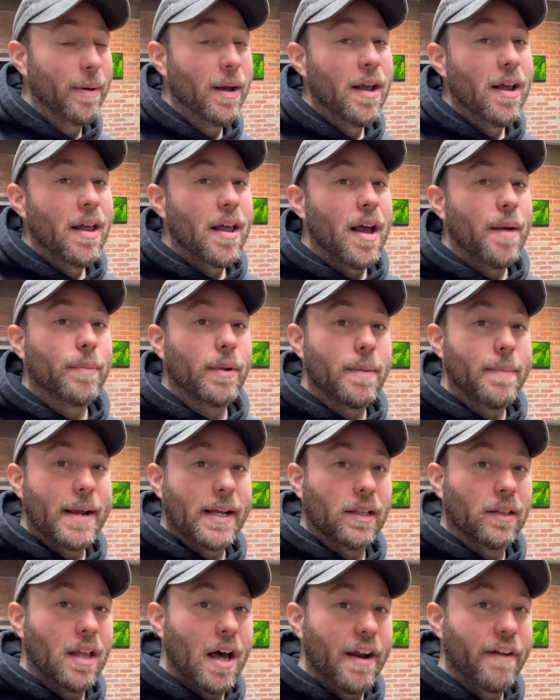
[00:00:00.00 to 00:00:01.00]
I'm gonna make
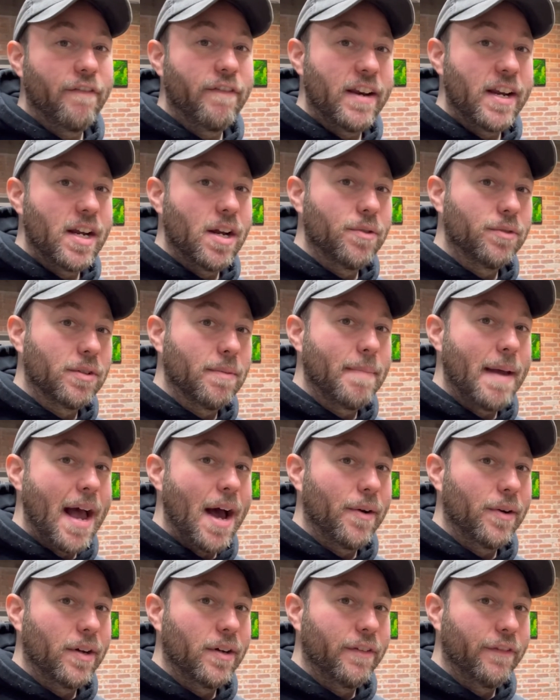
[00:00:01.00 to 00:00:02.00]
a lot of videos
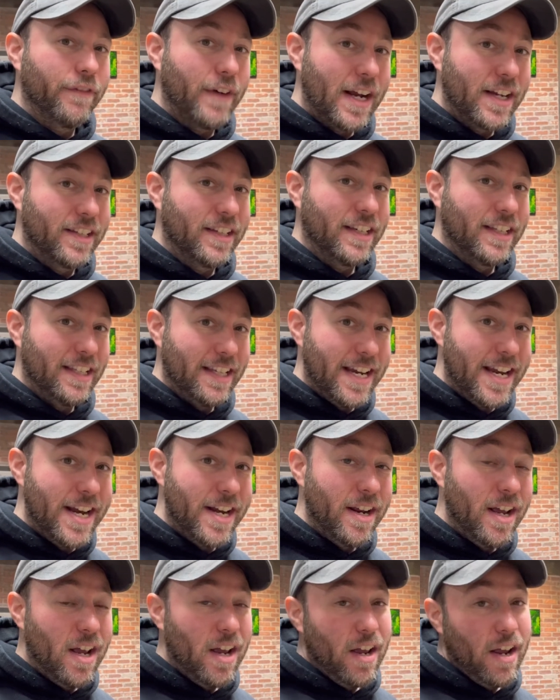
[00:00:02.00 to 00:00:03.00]
about it. If I
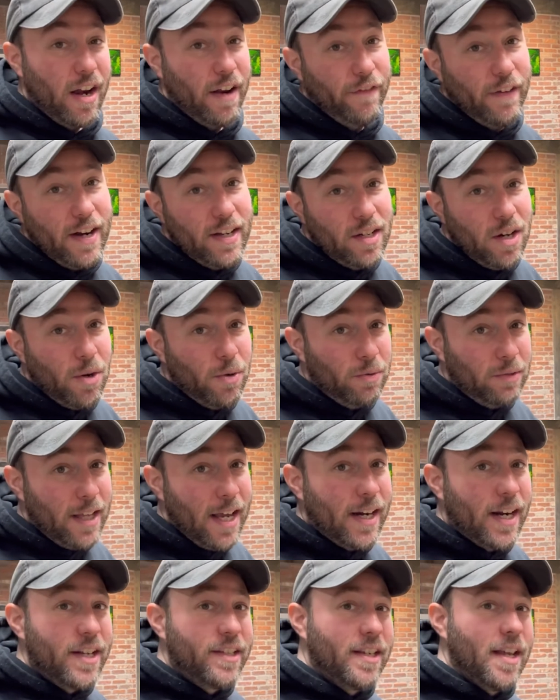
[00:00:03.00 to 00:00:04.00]
succeed, if I don't,
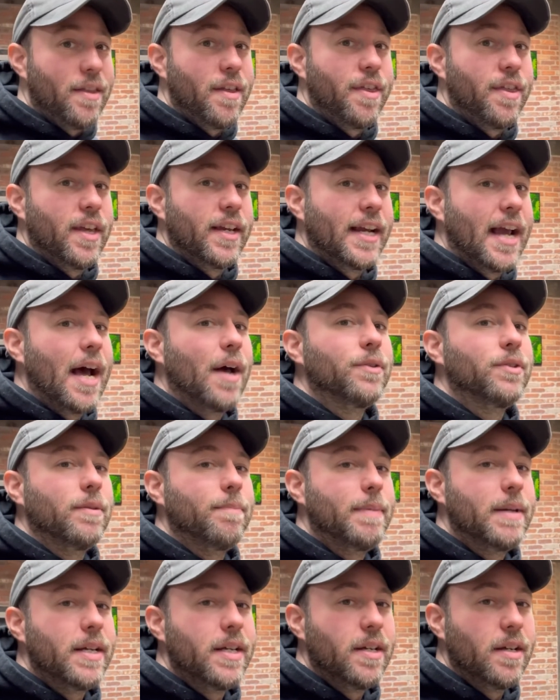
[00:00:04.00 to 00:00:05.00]
then I send the thing out to
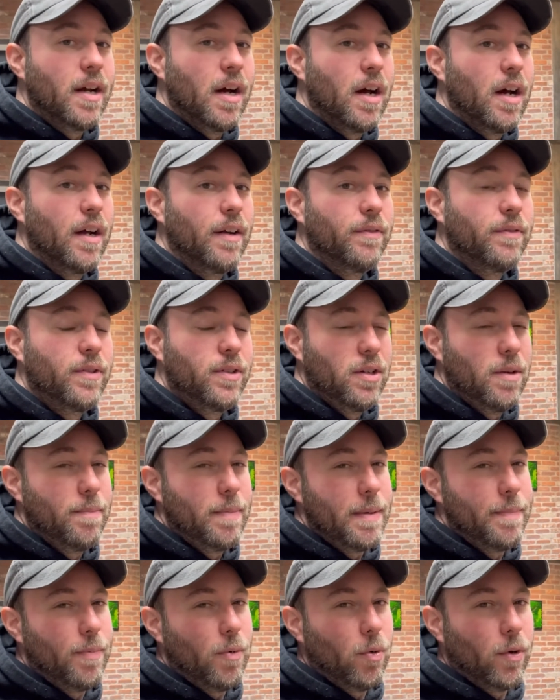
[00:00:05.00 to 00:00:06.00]

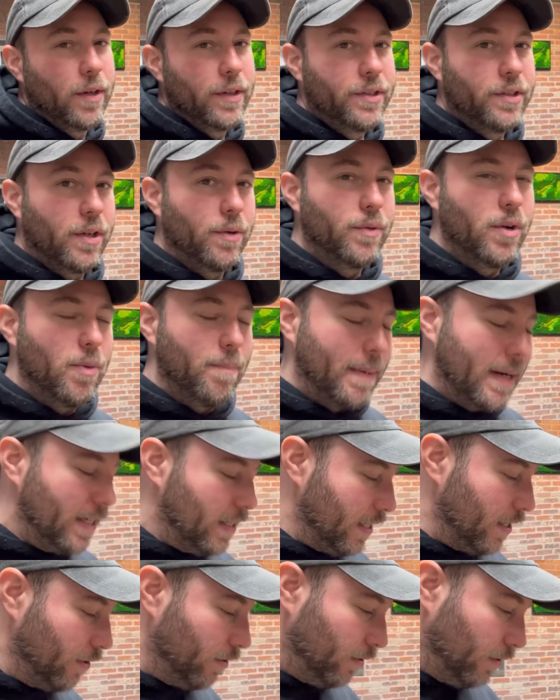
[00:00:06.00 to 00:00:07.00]
be bored. So no big
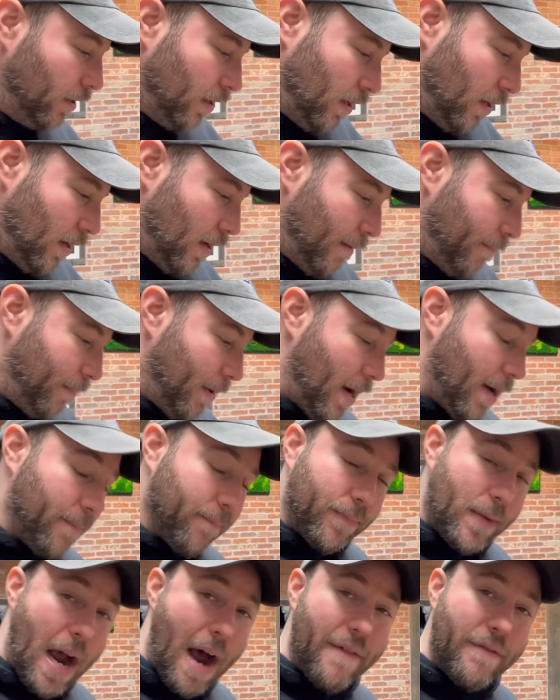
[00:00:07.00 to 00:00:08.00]
deal,
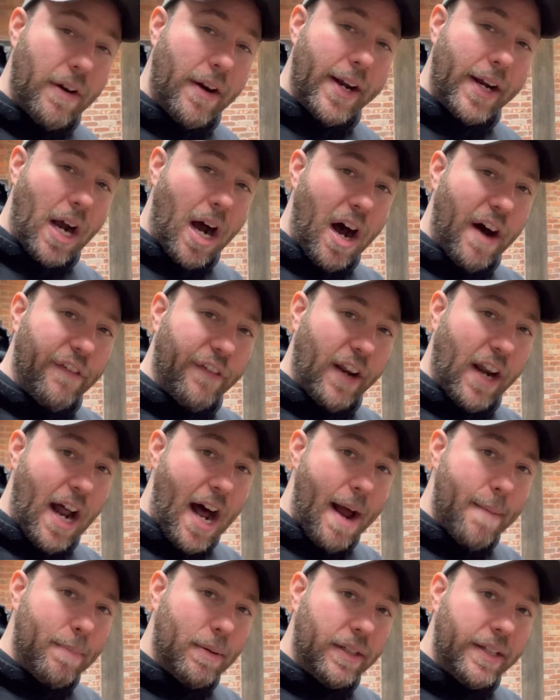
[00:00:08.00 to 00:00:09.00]
but I'm very confident.
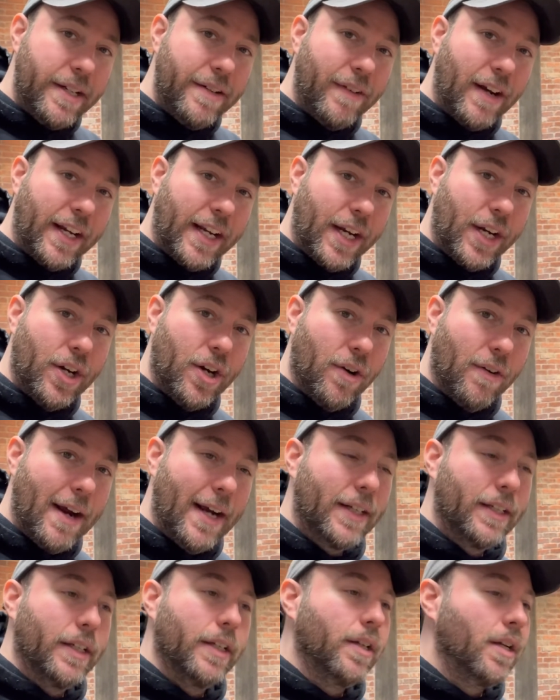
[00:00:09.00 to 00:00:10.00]
I believe I can
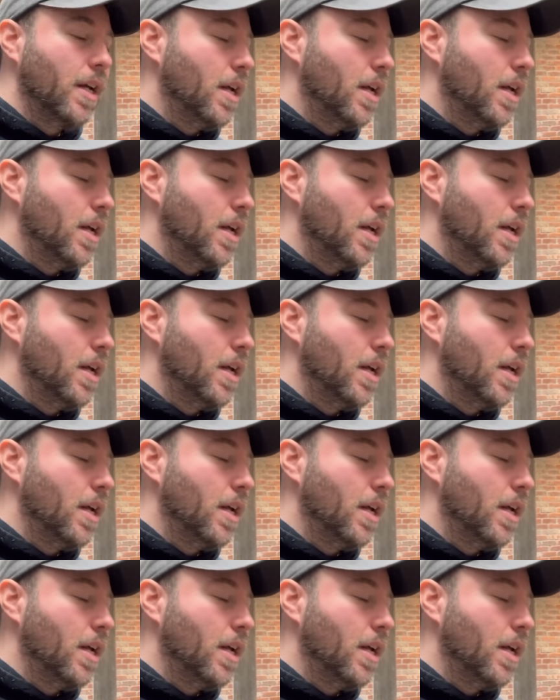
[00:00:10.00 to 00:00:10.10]
correct it.